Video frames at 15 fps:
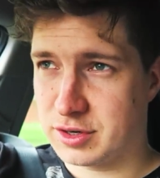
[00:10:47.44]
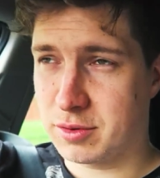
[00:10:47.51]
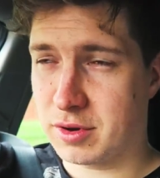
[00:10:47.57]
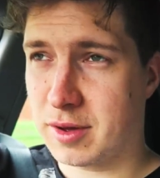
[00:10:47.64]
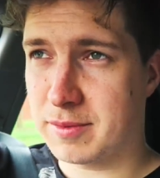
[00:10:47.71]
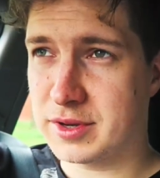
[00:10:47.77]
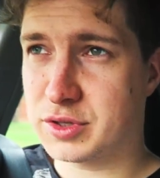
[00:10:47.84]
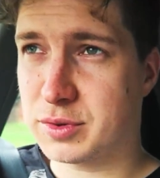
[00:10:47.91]
she
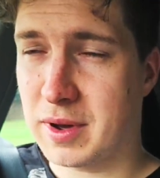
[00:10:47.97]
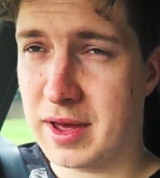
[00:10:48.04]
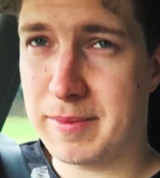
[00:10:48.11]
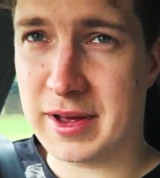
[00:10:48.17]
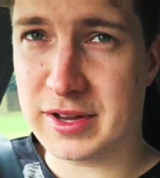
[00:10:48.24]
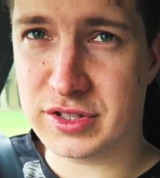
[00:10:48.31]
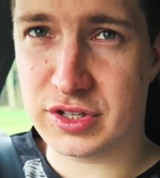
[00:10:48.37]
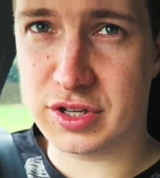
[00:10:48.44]
woke up at 20
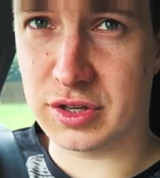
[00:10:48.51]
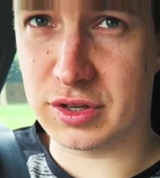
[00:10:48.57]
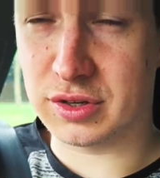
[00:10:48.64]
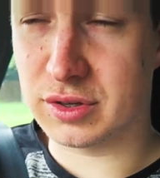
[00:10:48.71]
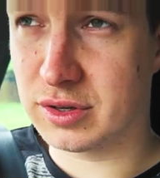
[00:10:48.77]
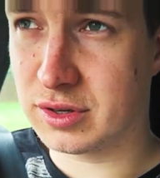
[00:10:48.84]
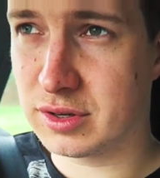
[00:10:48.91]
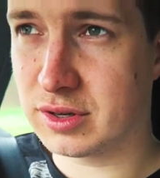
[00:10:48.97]
past two
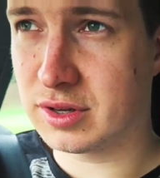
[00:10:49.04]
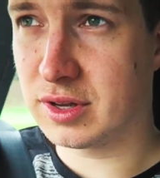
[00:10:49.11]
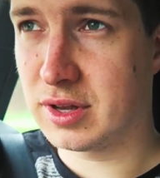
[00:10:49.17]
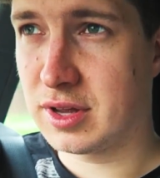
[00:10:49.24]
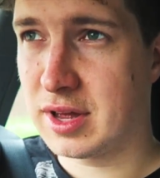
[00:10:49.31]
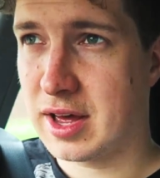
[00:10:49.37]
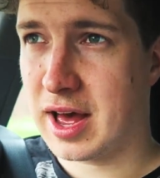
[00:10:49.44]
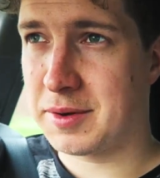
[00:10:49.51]

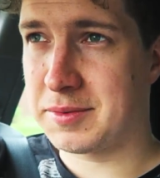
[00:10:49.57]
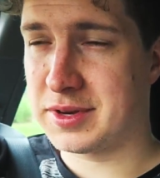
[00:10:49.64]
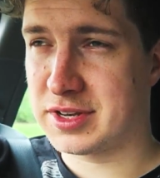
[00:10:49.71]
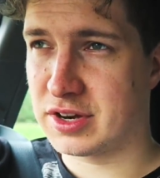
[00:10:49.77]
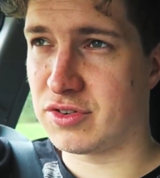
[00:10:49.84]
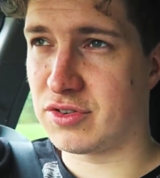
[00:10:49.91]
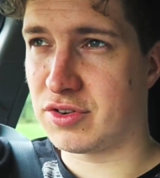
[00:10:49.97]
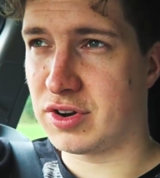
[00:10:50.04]
and we
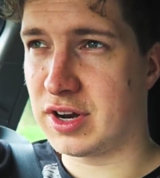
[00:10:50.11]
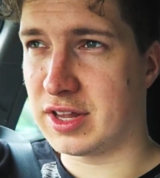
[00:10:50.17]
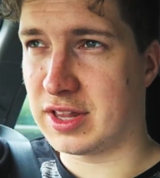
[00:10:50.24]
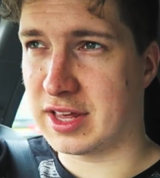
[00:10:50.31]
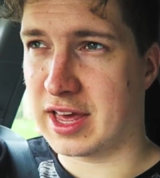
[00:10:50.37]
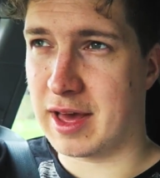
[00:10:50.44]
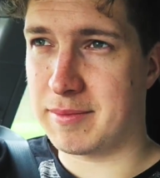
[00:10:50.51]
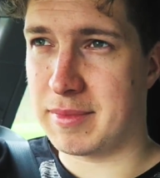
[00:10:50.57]
didn't
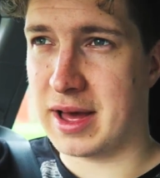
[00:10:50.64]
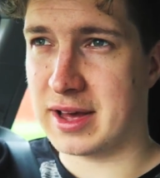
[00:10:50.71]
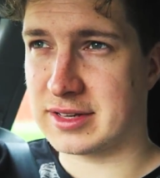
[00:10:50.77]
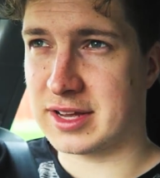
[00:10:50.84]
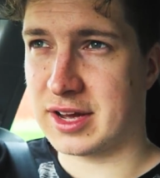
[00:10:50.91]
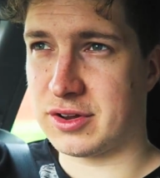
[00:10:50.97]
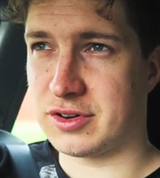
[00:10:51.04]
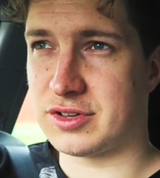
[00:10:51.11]
really get
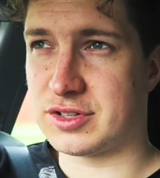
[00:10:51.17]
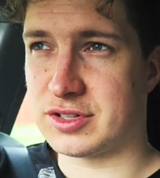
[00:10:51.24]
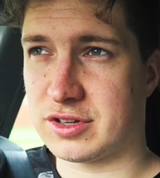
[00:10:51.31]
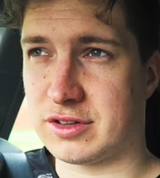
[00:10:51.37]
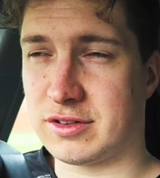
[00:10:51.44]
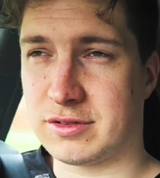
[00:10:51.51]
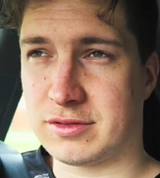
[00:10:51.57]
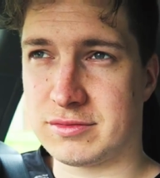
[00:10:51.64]
back down
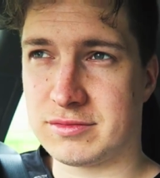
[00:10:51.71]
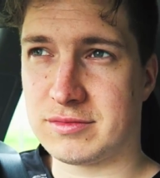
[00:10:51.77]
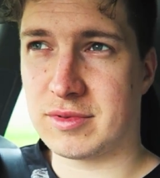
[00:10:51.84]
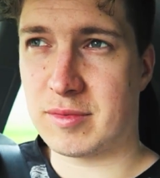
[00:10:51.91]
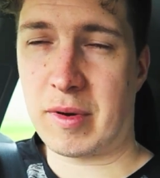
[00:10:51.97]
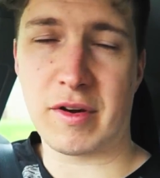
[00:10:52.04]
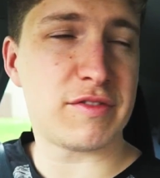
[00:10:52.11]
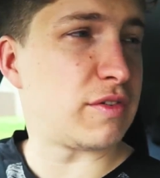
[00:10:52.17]
until
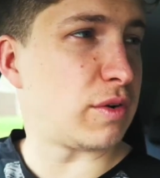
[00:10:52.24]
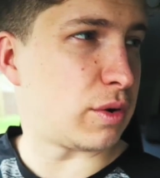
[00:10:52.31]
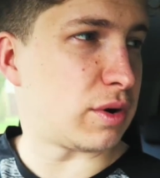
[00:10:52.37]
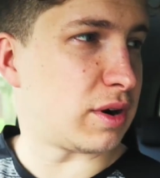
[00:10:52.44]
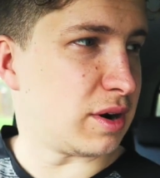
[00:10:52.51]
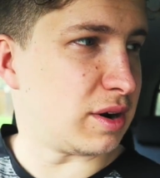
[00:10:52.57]
about four.